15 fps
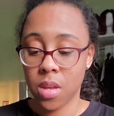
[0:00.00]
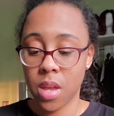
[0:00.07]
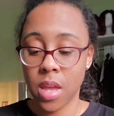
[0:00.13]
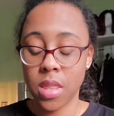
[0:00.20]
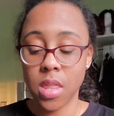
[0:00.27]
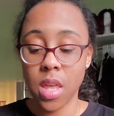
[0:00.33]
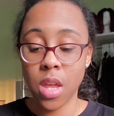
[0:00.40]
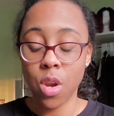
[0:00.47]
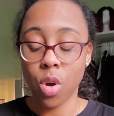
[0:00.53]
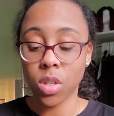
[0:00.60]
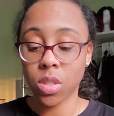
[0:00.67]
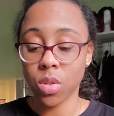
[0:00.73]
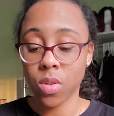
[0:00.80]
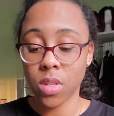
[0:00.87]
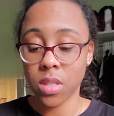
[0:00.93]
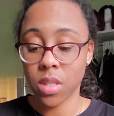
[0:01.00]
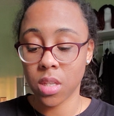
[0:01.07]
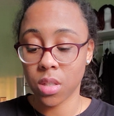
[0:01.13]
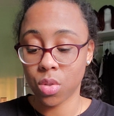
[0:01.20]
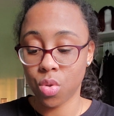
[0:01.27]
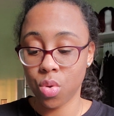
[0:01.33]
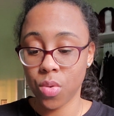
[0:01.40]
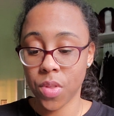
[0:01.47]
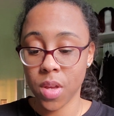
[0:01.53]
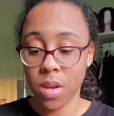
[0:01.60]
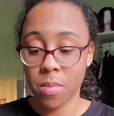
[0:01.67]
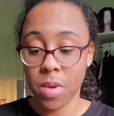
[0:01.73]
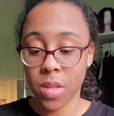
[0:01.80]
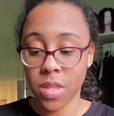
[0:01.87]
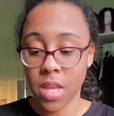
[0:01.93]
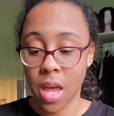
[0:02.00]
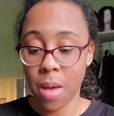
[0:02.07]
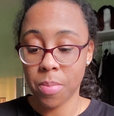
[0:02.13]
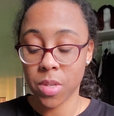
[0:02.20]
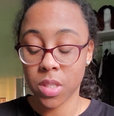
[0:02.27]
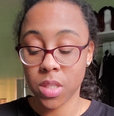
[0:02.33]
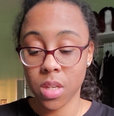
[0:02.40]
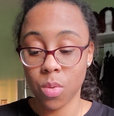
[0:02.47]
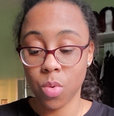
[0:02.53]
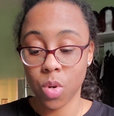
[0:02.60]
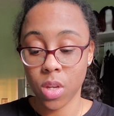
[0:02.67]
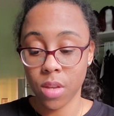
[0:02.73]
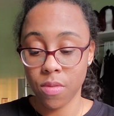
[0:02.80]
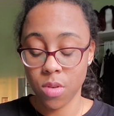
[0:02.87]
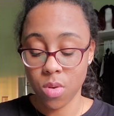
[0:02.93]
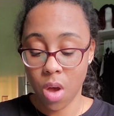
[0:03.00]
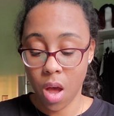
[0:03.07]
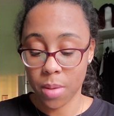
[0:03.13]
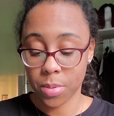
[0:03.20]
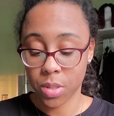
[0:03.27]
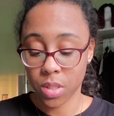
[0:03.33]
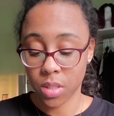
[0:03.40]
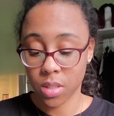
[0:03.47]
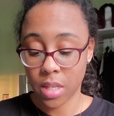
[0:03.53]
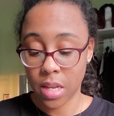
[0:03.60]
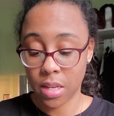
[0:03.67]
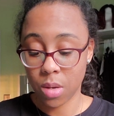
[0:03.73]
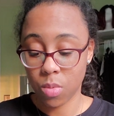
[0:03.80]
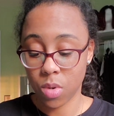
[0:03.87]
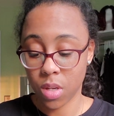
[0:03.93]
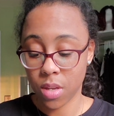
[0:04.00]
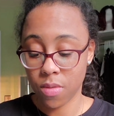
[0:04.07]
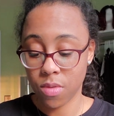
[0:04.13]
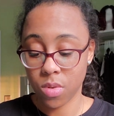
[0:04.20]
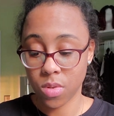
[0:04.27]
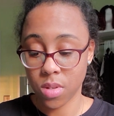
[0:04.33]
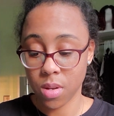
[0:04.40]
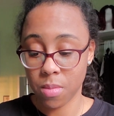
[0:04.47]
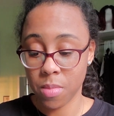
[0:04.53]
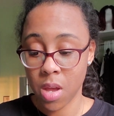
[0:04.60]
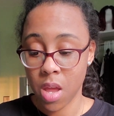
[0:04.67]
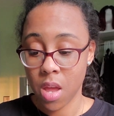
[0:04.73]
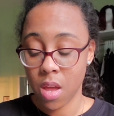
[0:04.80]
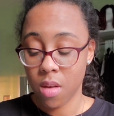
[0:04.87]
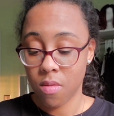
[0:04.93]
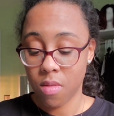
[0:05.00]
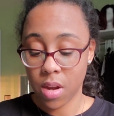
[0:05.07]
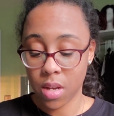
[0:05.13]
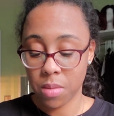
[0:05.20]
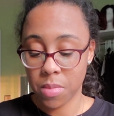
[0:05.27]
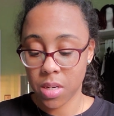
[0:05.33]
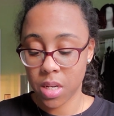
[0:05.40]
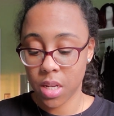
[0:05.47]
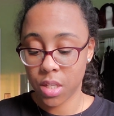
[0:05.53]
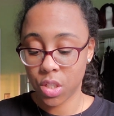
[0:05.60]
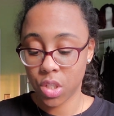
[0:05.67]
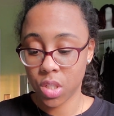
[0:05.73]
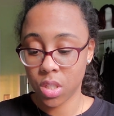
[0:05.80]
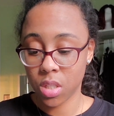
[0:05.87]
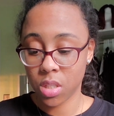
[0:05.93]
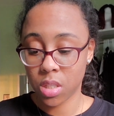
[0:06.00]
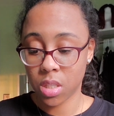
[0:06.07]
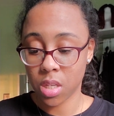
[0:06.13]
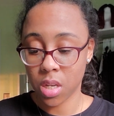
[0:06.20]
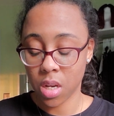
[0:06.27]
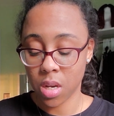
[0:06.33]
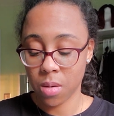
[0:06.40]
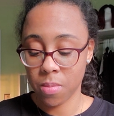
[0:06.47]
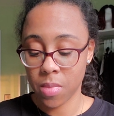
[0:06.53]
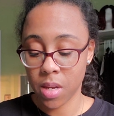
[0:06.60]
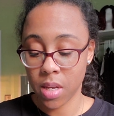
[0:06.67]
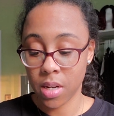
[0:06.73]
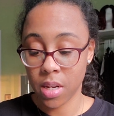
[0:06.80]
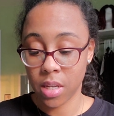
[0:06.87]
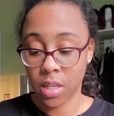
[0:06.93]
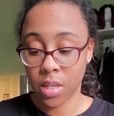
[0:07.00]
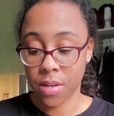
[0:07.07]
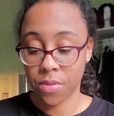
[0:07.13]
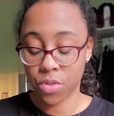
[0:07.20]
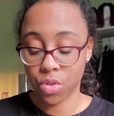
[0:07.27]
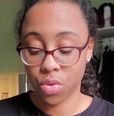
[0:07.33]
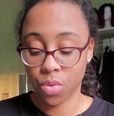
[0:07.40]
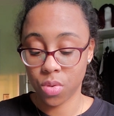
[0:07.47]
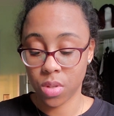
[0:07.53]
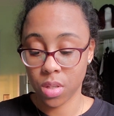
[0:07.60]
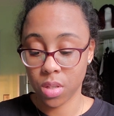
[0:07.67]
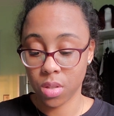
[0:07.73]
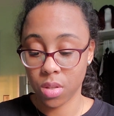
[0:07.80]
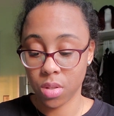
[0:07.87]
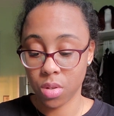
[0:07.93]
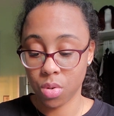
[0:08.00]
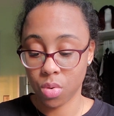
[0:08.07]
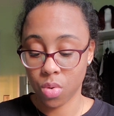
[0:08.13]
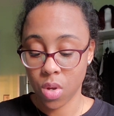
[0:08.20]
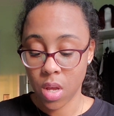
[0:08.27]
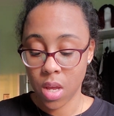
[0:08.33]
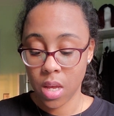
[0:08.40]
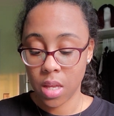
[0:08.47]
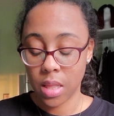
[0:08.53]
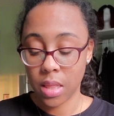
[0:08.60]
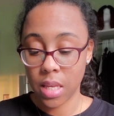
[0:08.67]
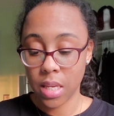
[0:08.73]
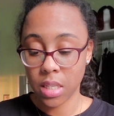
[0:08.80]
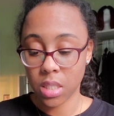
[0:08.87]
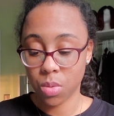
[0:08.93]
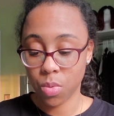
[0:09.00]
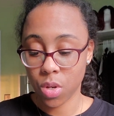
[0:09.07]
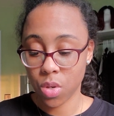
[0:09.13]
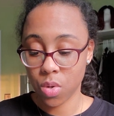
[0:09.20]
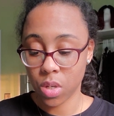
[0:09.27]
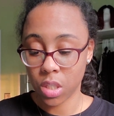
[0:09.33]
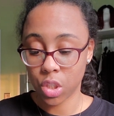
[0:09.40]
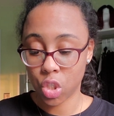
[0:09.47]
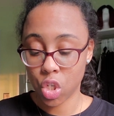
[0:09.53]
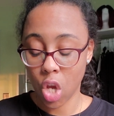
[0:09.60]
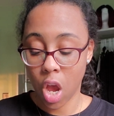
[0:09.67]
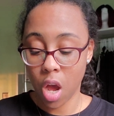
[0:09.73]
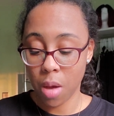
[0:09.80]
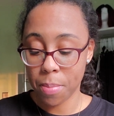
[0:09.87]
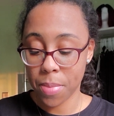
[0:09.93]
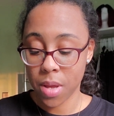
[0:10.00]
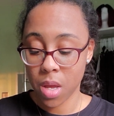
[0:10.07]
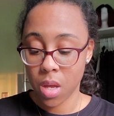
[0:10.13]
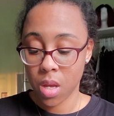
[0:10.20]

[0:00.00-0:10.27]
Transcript: and also the cool thing about the app is it will give you options. Like it will give you some recommendations. And it gives you the little links where you can shop.